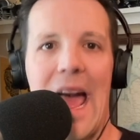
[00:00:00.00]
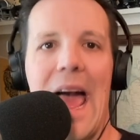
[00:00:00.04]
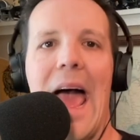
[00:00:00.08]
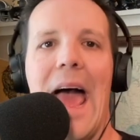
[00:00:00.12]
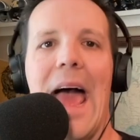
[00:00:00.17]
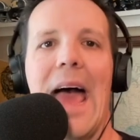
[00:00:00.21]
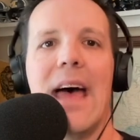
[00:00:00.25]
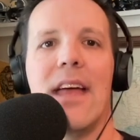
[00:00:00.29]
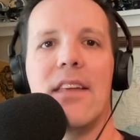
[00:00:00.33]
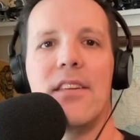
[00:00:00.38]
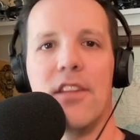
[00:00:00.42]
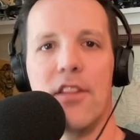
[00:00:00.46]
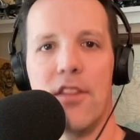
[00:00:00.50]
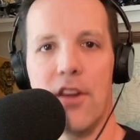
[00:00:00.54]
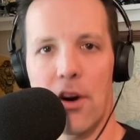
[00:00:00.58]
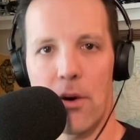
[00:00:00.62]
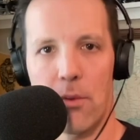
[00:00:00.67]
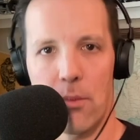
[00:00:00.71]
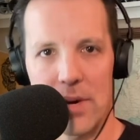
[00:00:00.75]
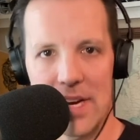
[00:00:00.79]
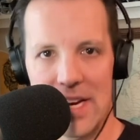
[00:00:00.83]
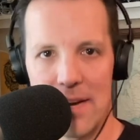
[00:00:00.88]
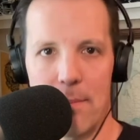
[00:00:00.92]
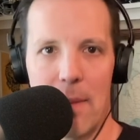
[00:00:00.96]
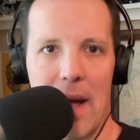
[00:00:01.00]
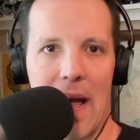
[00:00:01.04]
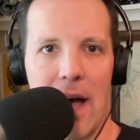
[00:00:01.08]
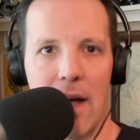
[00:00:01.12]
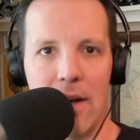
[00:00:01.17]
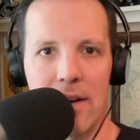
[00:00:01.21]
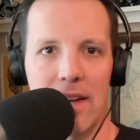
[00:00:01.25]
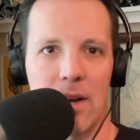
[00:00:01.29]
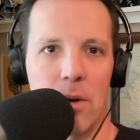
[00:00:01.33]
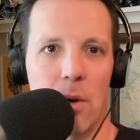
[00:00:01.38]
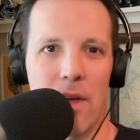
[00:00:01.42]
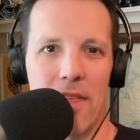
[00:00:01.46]
add to their
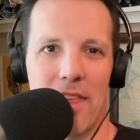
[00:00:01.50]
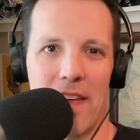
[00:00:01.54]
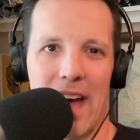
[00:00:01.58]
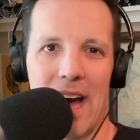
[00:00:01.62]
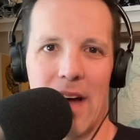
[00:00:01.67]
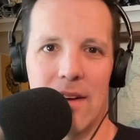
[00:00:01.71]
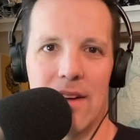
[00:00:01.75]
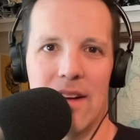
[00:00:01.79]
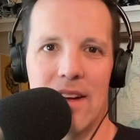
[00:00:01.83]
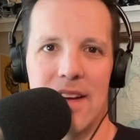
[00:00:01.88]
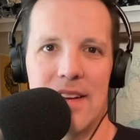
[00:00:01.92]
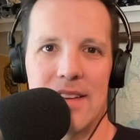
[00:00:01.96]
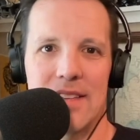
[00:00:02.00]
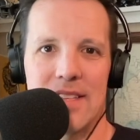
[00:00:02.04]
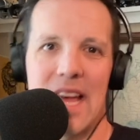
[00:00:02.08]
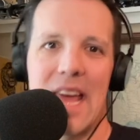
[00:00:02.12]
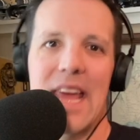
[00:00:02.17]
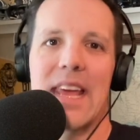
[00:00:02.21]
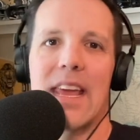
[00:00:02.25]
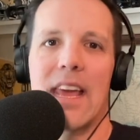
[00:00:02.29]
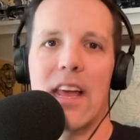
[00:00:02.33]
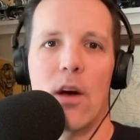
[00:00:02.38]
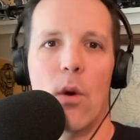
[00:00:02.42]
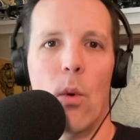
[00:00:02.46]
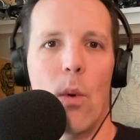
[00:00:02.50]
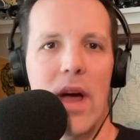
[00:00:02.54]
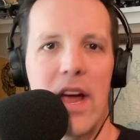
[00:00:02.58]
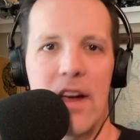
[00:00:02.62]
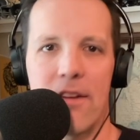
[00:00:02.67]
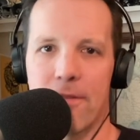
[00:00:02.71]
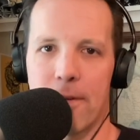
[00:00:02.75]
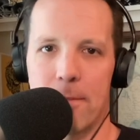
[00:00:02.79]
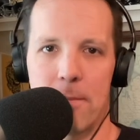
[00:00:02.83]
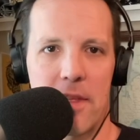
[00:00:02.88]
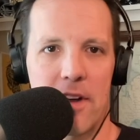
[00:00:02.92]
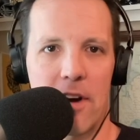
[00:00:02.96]
rebounding without taking
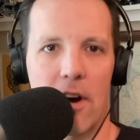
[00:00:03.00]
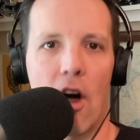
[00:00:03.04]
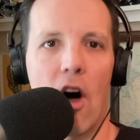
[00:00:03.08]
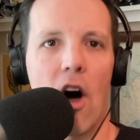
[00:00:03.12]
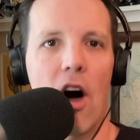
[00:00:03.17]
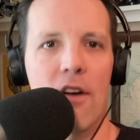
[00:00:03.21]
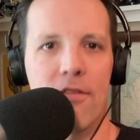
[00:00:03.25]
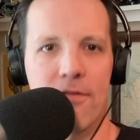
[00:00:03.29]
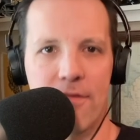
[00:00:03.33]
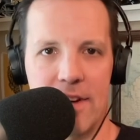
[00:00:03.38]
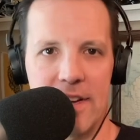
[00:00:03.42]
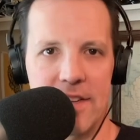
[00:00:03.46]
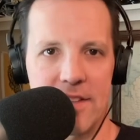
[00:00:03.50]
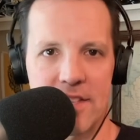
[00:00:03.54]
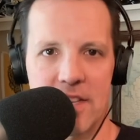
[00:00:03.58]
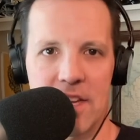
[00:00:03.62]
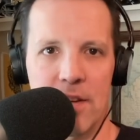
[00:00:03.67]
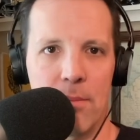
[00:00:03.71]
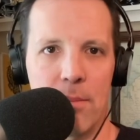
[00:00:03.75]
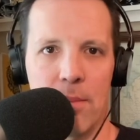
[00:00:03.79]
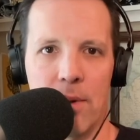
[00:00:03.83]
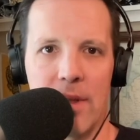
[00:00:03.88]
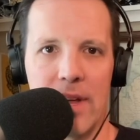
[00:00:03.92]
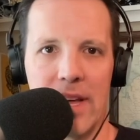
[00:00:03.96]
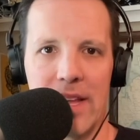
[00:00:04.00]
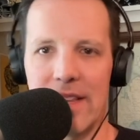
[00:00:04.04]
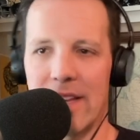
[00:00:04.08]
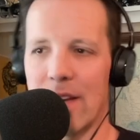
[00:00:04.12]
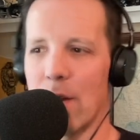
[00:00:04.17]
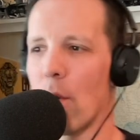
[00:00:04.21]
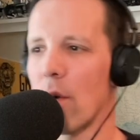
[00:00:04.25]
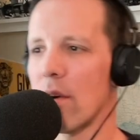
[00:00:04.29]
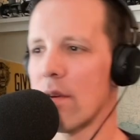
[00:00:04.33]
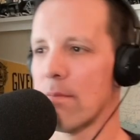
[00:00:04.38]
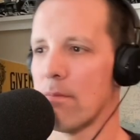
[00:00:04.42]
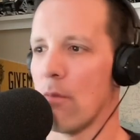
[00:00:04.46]
away from their offense
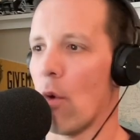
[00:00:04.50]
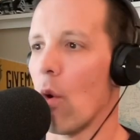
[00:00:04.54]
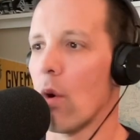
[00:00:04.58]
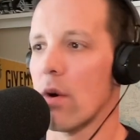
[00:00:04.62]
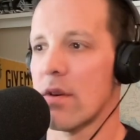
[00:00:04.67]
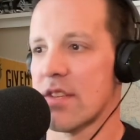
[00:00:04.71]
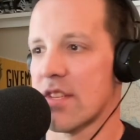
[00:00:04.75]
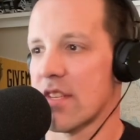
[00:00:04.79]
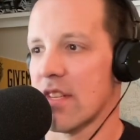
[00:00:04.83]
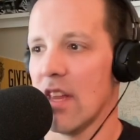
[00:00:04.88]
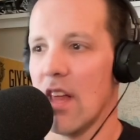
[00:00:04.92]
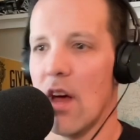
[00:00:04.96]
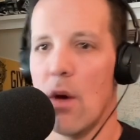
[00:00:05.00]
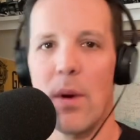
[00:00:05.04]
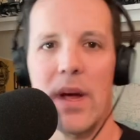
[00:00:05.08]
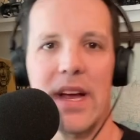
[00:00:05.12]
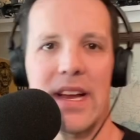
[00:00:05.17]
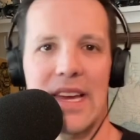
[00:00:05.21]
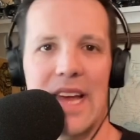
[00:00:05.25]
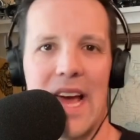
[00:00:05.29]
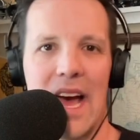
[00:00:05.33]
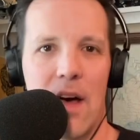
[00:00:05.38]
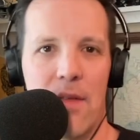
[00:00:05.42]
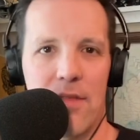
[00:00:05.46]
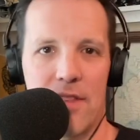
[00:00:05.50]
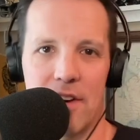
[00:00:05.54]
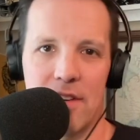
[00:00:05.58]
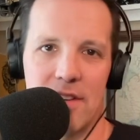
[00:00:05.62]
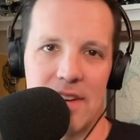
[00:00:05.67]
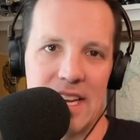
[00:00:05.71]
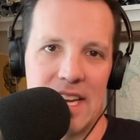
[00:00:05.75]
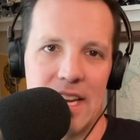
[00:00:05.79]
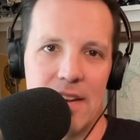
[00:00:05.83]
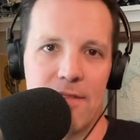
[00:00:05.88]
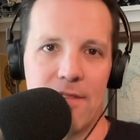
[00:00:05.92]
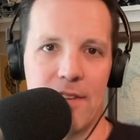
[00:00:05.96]
completely or slowing down
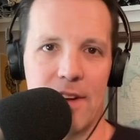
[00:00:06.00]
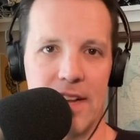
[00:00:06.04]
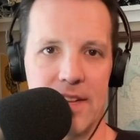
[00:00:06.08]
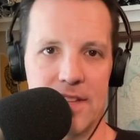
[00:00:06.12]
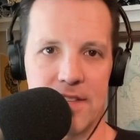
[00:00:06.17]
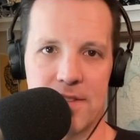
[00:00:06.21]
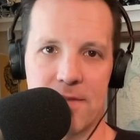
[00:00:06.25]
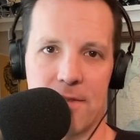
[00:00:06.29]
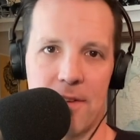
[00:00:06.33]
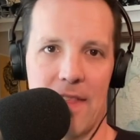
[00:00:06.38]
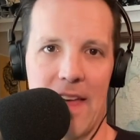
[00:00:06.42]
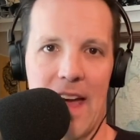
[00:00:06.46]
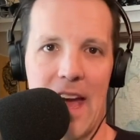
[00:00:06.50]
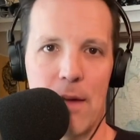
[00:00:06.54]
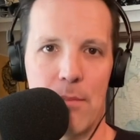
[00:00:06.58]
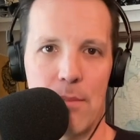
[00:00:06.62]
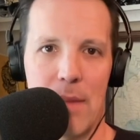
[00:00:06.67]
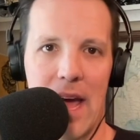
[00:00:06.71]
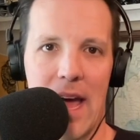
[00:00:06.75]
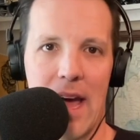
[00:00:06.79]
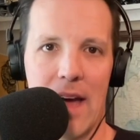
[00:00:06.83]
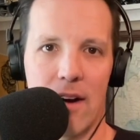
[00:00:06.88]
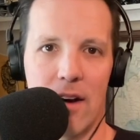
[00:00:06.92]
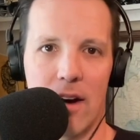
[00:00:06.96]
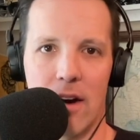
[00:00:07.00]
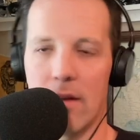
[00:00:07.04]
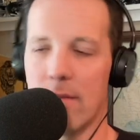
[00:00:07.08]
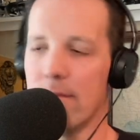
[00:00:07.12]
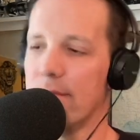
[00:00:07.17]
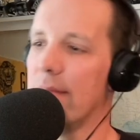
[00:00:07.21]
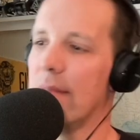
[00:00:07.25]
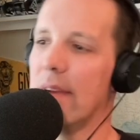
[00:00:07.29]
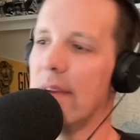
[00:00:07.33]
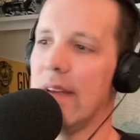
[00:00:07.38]
their defense for that matter.